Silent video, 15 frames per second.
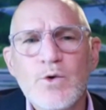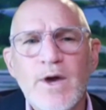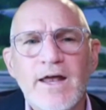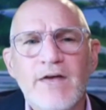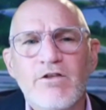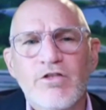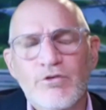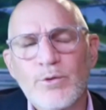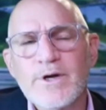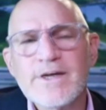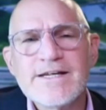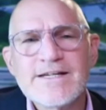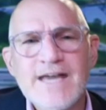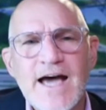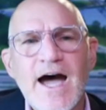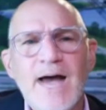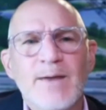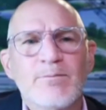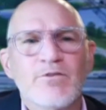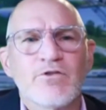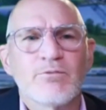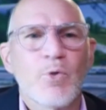and three
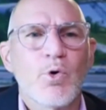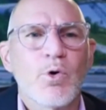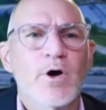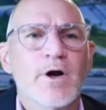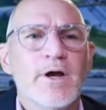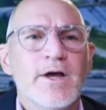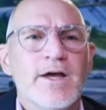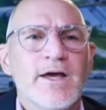times more